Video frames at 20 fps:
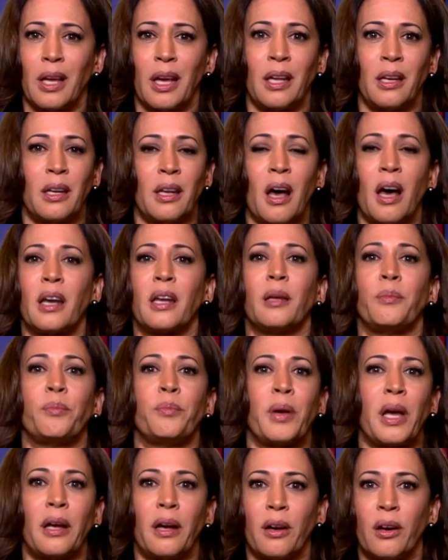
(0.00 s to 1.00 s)
and not
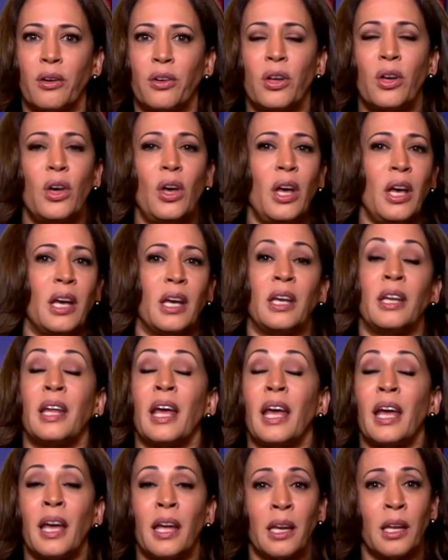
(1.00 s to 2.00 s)
impaired in
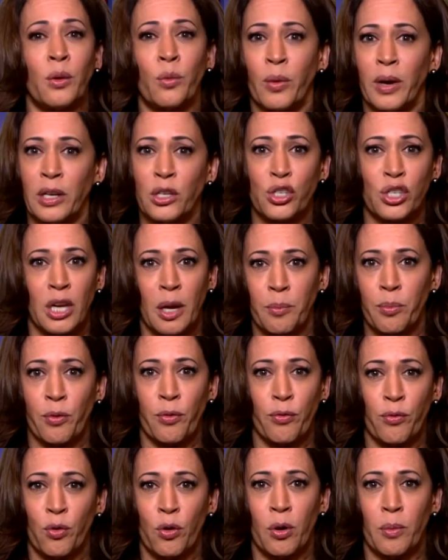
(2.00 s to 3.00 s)
any way, shape, or
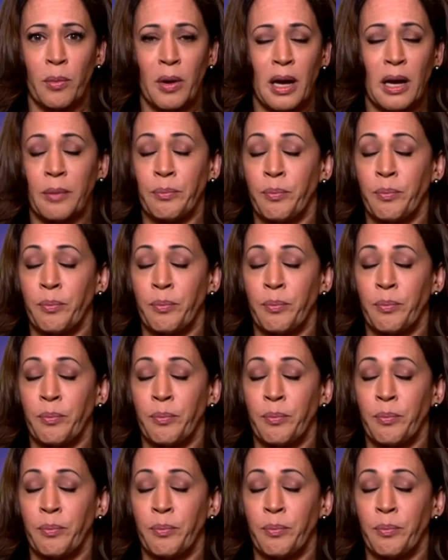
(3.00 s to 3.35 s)
form.